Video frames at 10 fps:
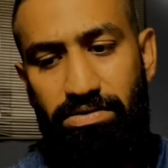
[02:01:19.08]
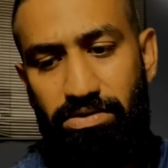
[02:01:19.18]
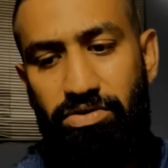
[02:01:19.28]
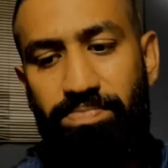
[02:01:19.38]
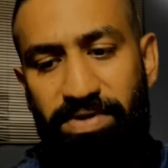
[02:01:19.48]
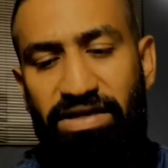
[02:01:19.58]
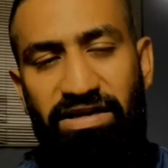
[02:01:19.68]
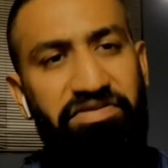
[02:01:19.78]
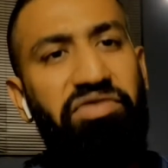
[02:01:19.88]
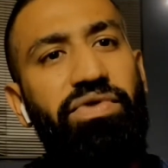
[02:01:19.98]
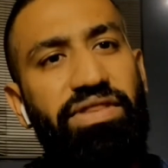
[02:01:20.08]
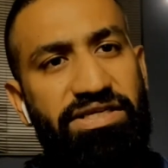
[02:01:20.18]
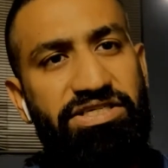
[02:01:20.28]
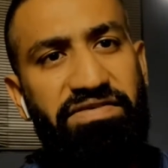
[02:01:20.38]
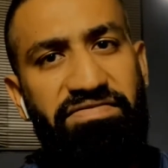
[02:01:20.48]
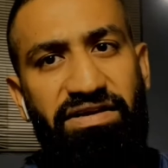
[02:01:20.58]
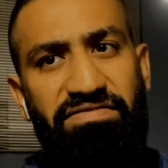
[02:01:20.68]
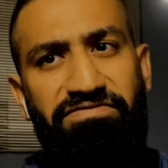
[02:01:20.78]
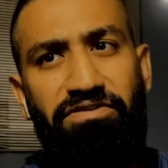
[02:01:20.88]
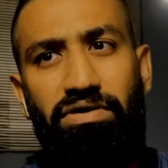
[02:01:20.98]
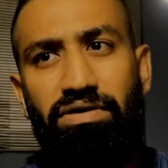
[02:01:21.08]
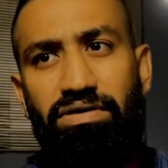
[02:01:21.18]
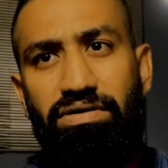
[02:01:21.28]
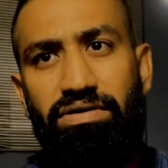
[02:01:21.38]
to be living with HIV for